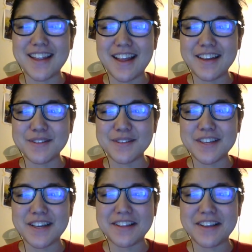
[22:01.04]
I don't
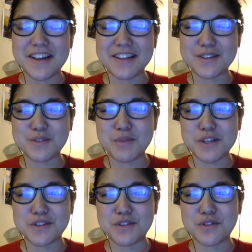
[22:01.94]
think neither
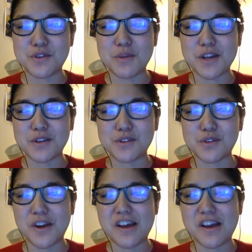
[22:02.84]
Spencer nor Michael
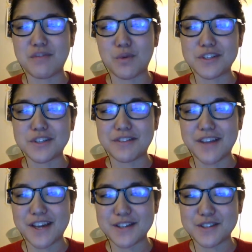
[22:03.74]
nor I have worked at
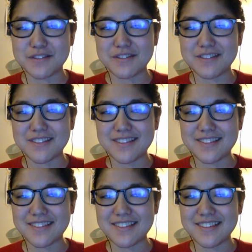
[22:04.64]
Reaction
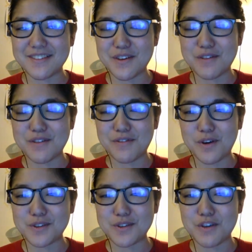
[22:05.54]

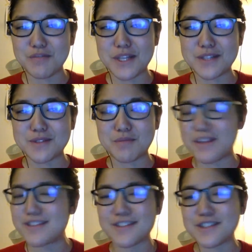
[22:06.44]
for 12 months,
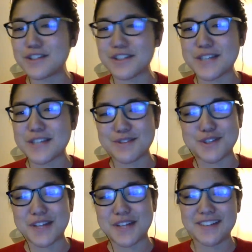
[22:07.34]
but it's still a good time to
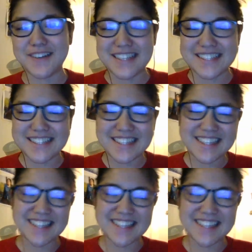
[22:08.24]
do it anyways.
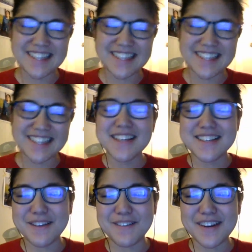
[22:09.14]

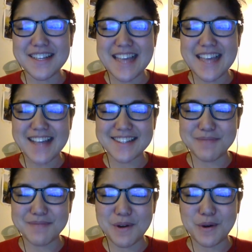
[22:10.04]
So I wanted to ask
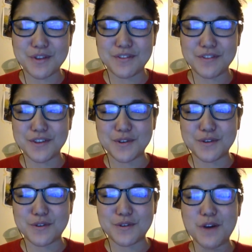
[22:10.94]
both of
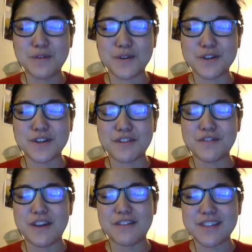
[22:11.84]
you, what were the
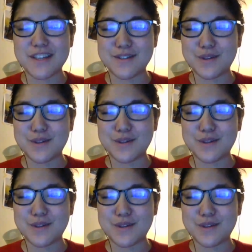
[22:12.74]
favorite things you
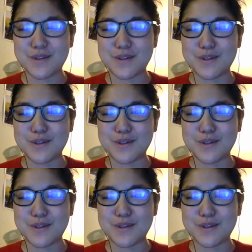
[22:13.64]
learned about?